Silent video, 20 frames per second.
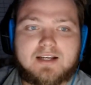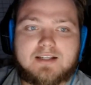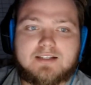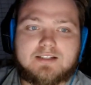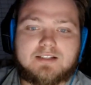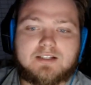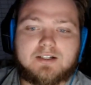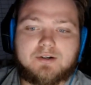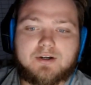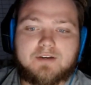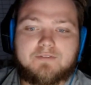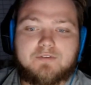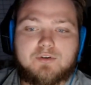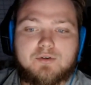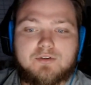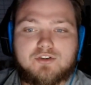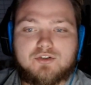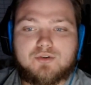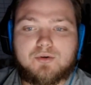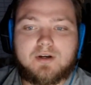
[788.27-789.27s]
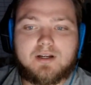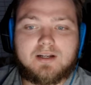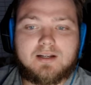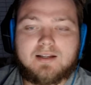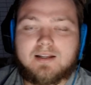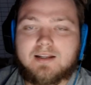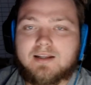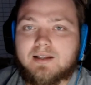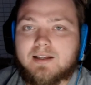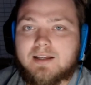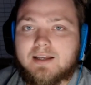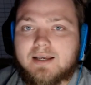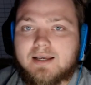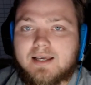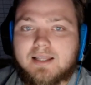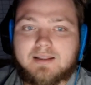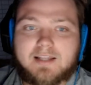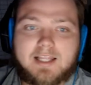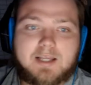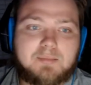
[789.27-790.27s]
So if you enjoyed, hit the
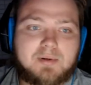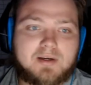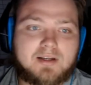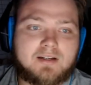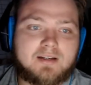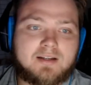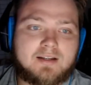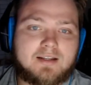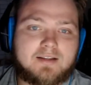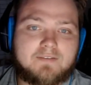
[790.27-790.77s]
like button.